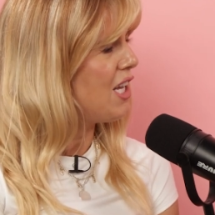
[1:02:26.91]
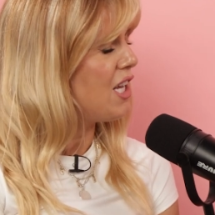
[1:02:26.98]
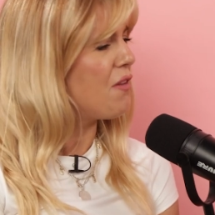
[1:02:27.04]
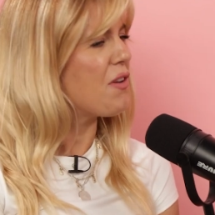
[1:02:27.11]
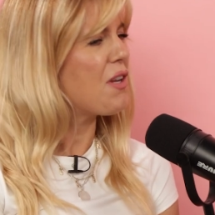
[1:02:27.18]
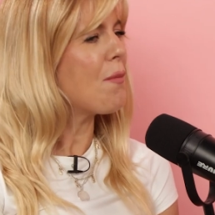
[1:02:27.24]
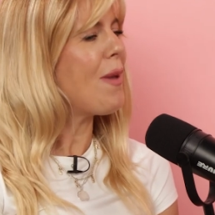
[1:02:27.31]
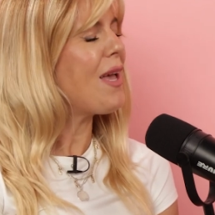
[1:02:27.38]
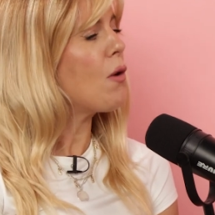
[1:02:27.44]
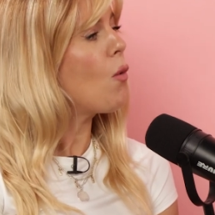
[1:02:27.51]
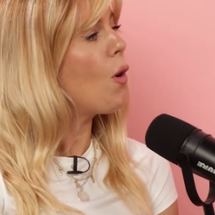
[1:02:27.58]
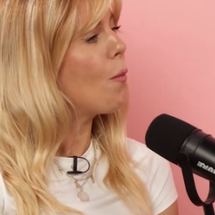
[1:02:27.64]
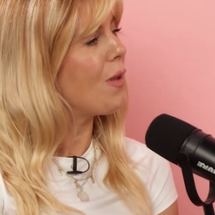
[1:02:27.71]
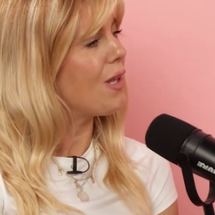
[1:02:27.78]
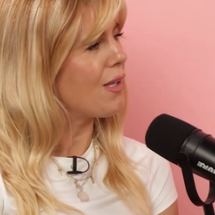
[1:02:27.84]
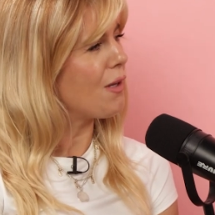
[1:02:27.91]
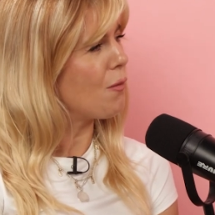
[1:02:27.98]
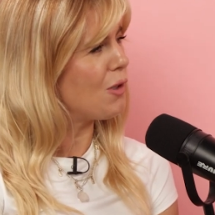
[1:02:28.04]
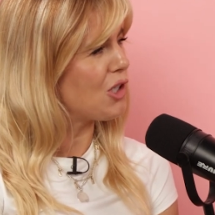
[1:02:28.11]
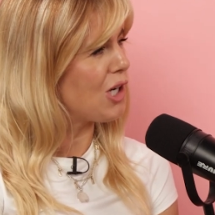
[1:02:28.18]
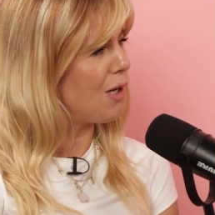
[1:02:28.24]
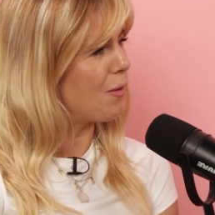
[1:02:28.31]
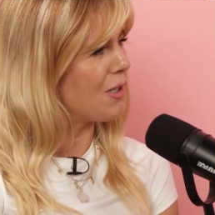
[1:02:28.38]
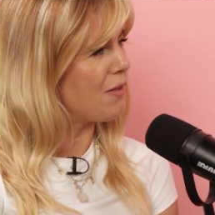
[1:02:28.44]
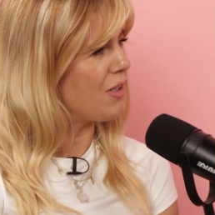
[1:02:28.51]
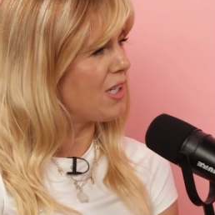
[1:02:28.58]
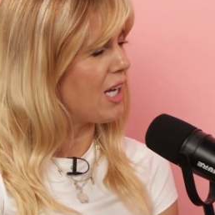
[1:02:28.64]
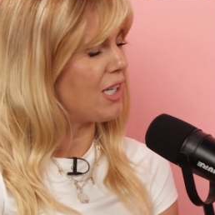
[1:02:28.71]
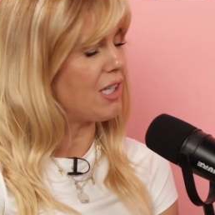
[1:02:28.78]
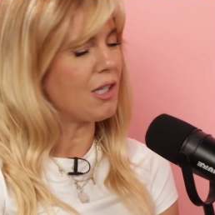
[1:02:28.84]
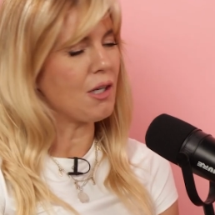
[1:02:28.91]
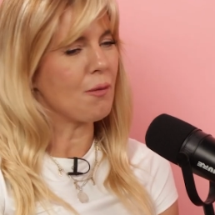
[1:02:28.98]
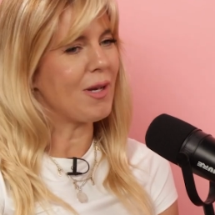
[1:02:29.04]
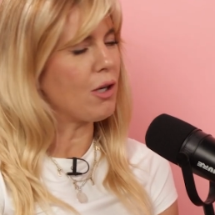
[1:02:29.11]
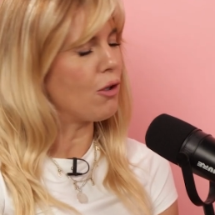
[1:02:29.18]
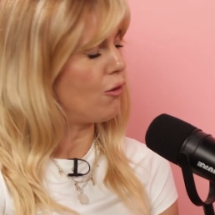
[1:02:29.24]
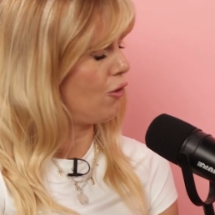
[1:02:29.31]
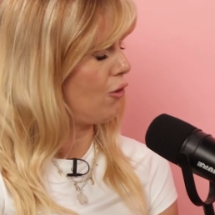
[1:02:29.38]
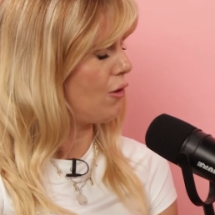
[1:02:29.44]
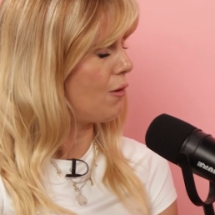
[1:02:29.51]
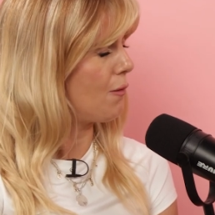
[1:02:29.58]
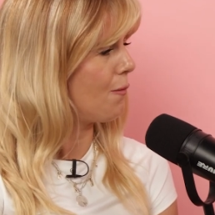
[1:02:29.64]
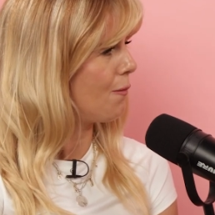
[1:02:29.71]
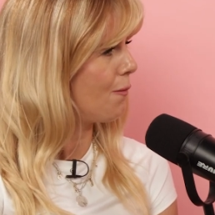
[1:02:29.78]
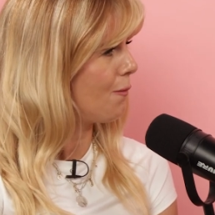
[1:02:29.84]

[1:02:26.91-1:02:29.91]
If you can make 1 million, which I believe you can make 100.